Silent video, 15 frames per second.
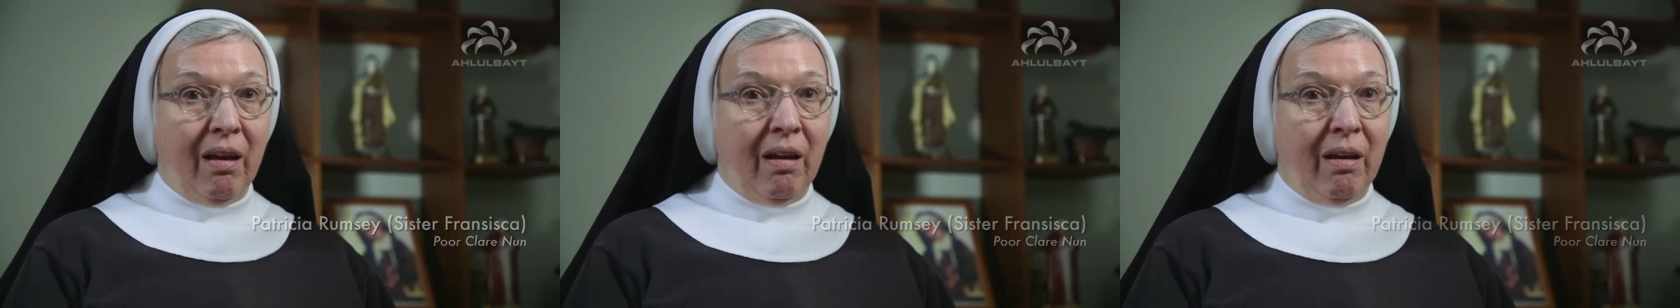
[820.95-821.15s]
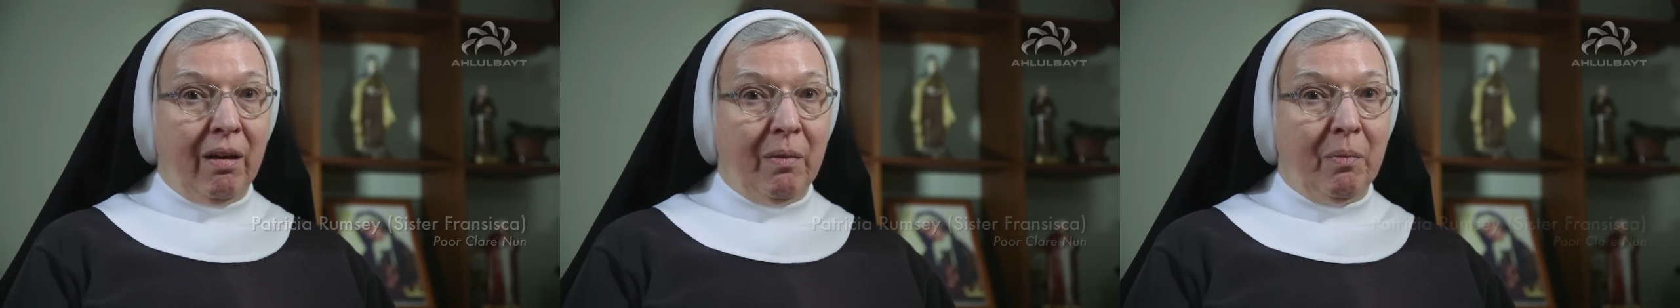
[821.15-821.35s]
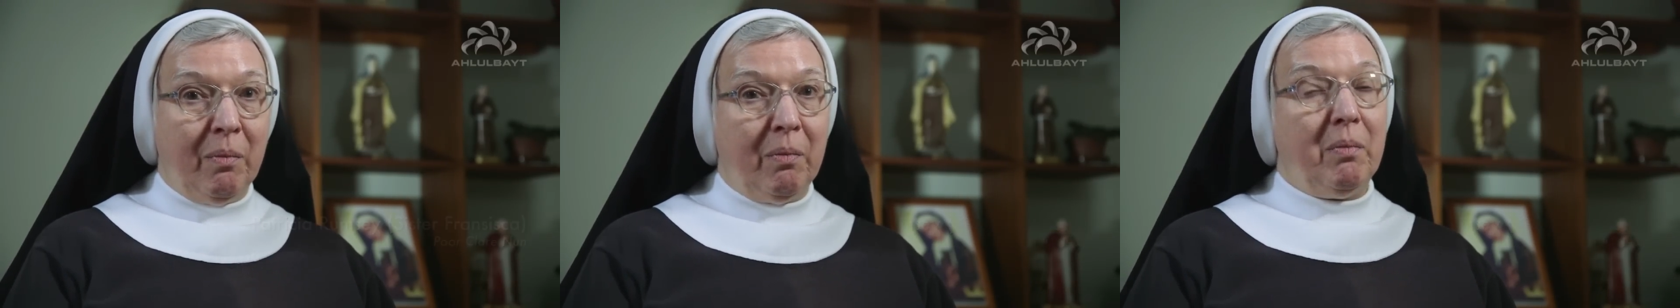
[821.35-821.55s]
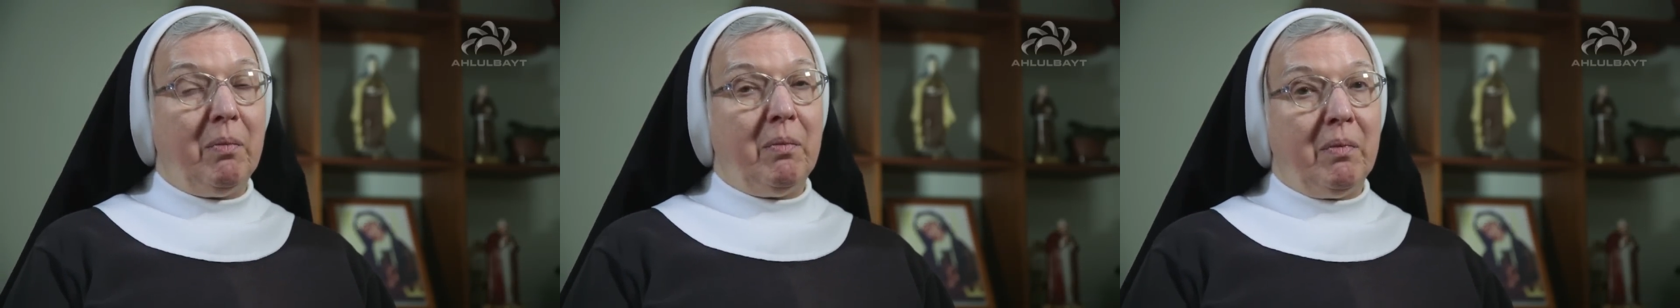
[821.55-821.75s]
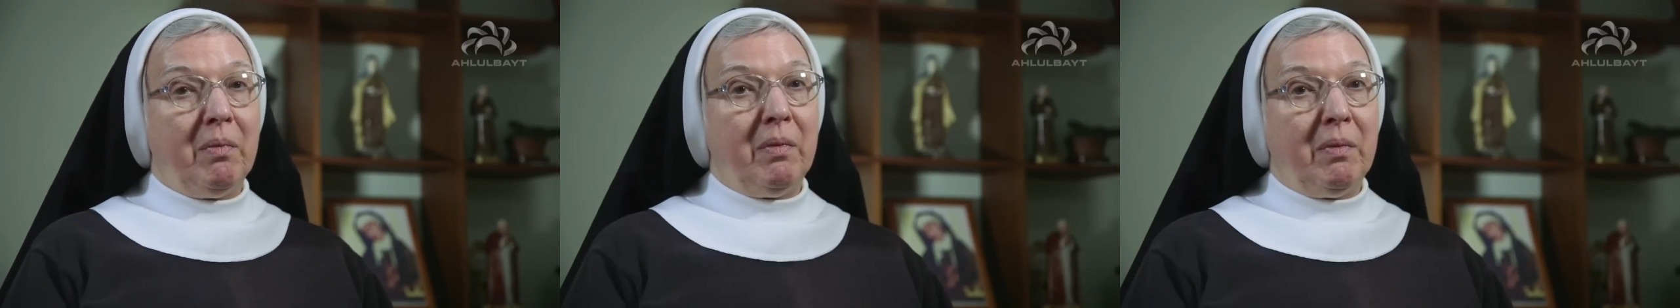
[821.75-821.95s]

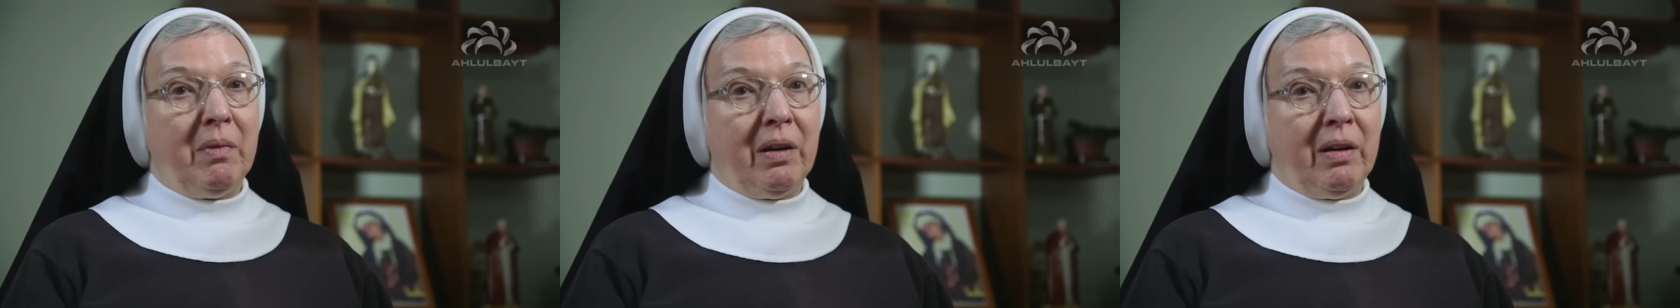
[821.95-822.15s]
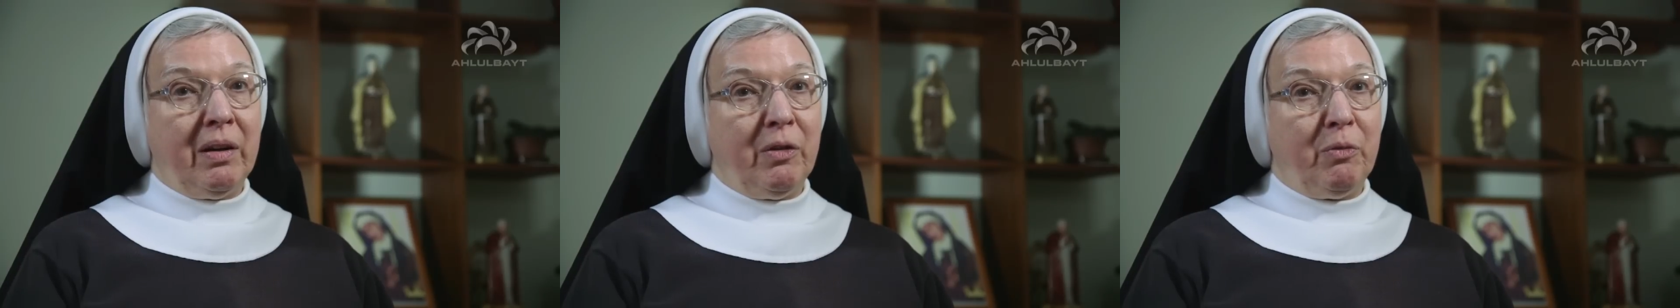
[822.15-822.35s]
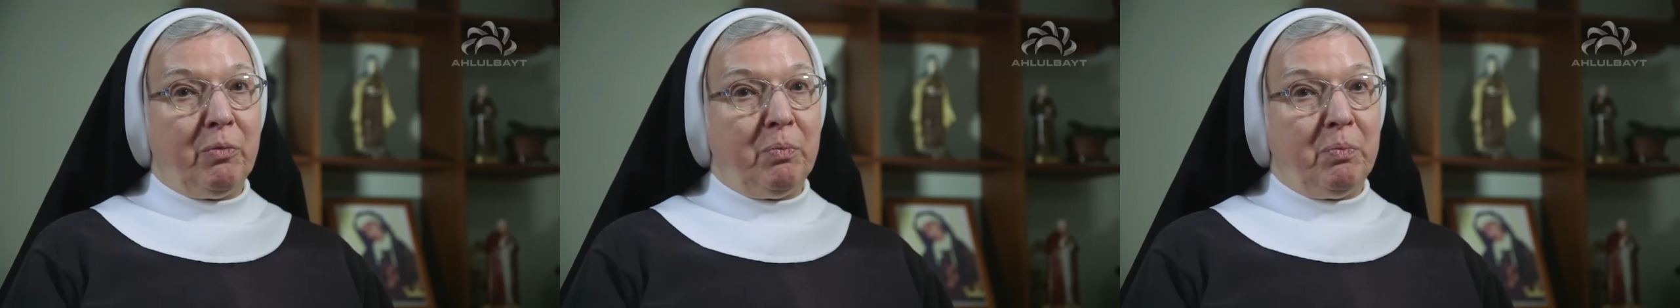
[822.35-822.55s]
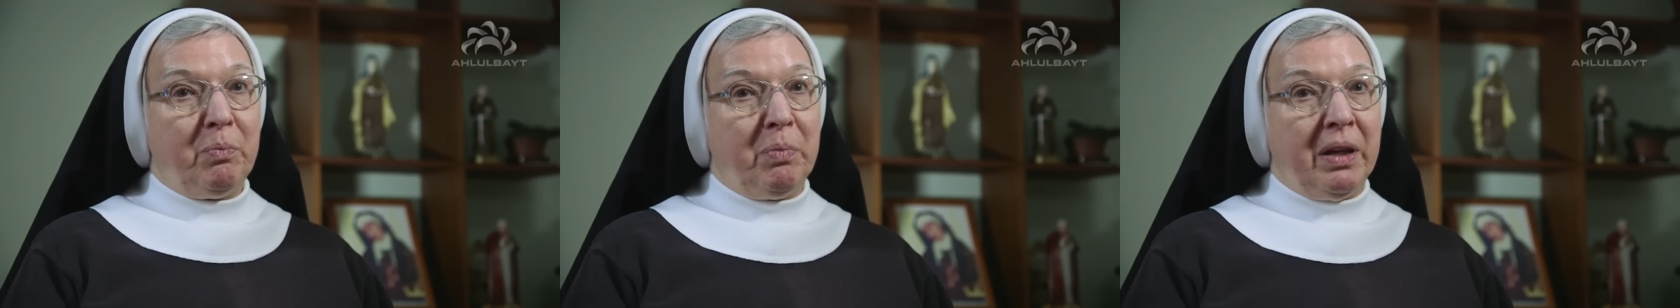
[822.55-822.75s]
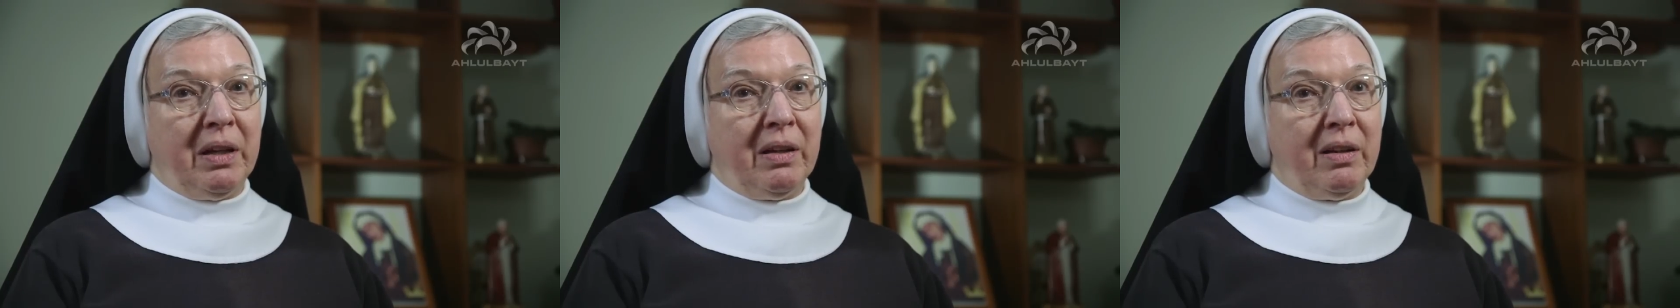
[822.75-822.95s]
I've
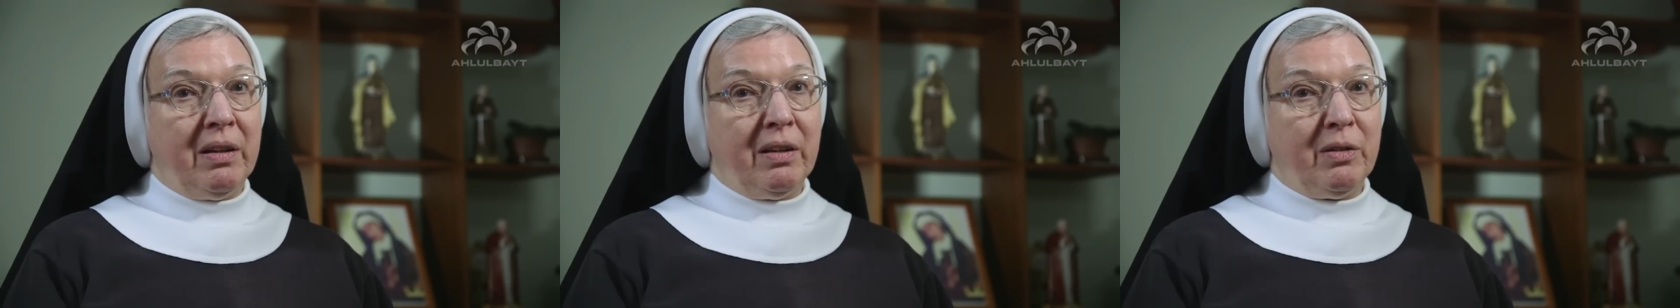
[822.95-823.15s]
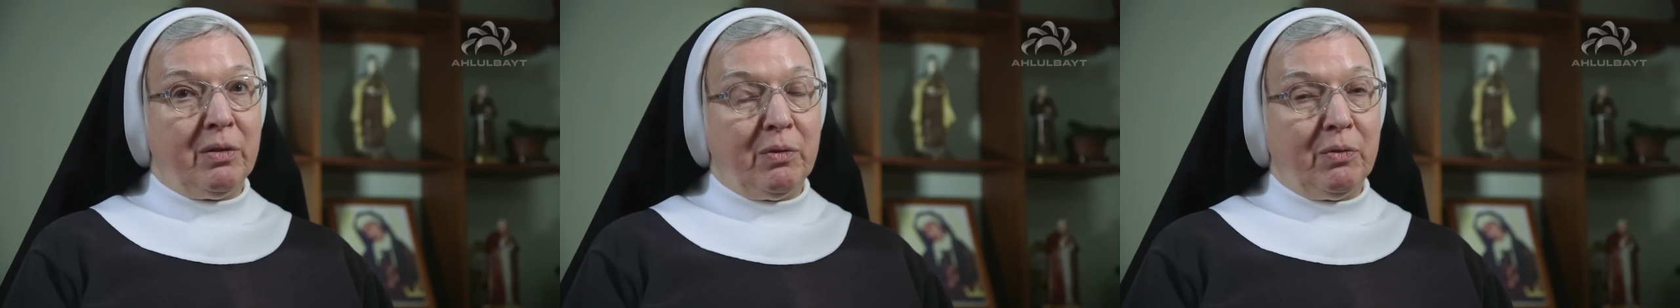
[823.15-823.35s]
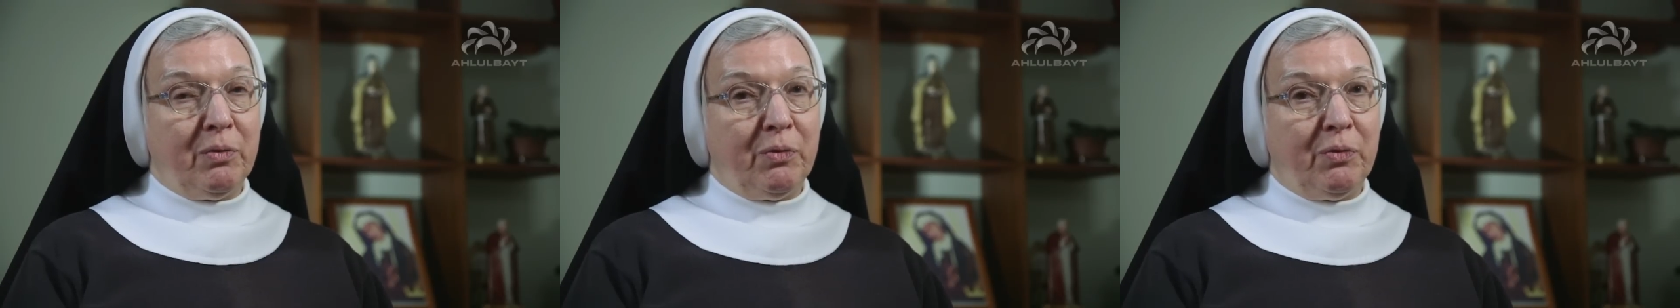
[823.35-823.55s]
been a nun